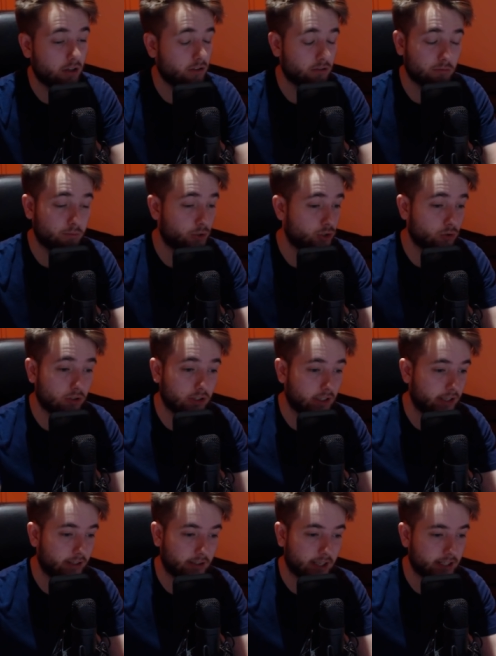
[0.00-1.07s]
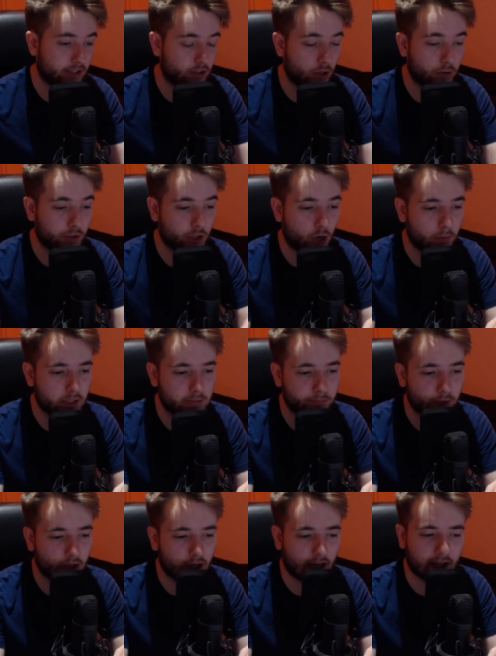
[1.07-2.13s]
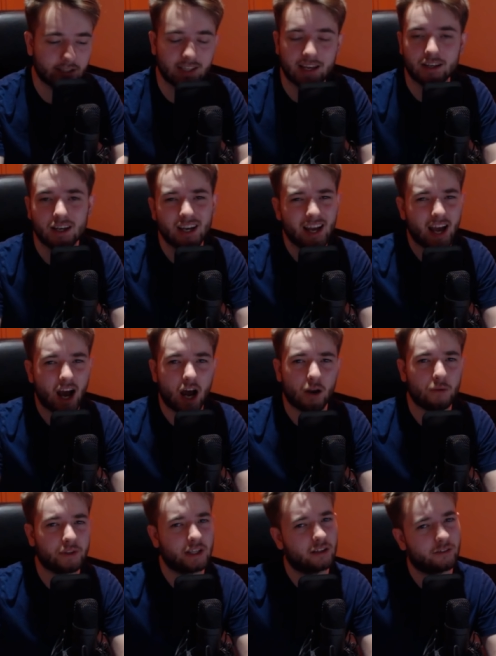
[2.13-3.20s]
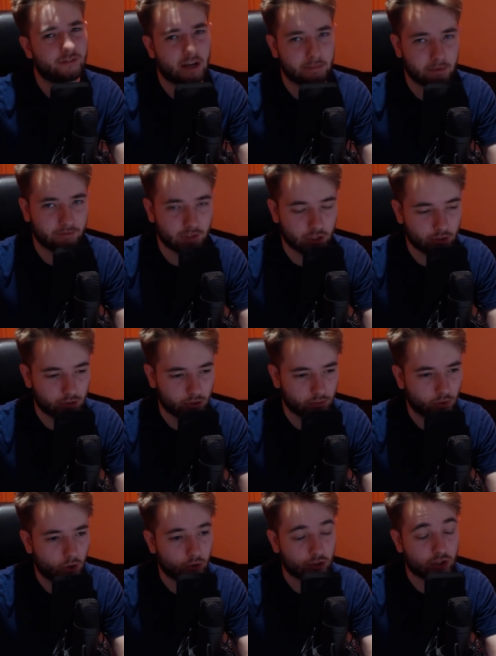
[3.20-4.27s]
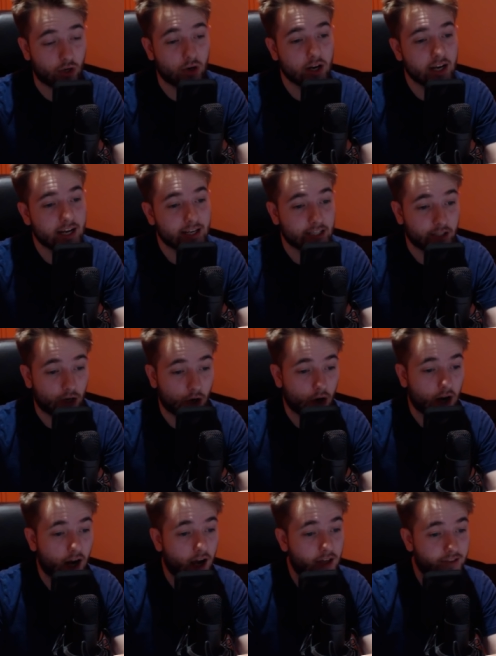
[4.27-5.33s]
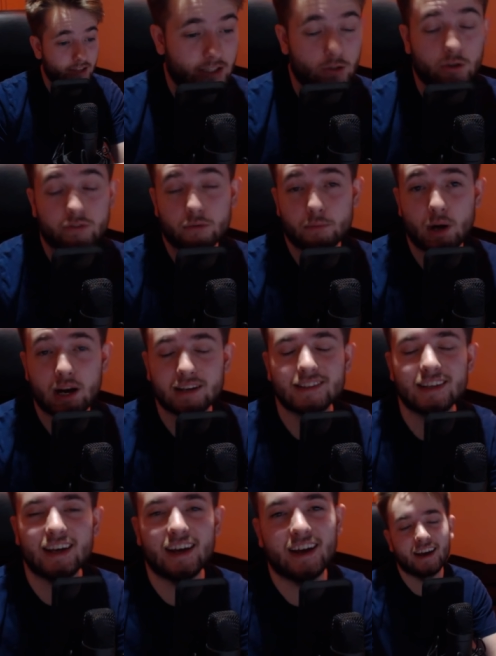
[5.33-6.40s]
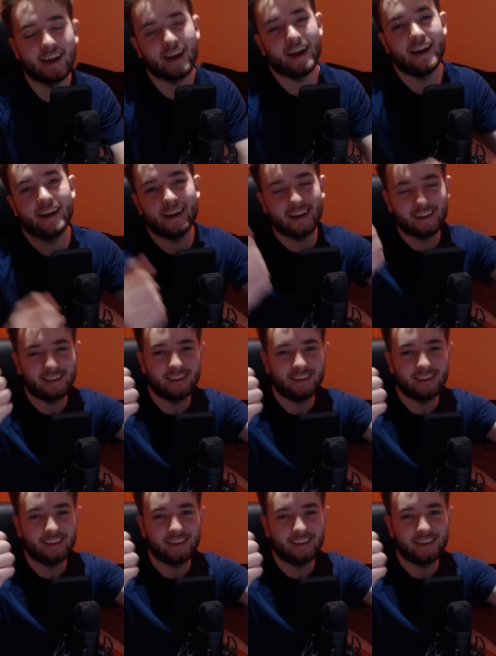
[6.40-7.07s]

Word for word: uh, sure, let, let us know in the comments. But like I said, I don't think it'll affect me for too, too long. So, you know, uh, thank God for Brexit. Uh,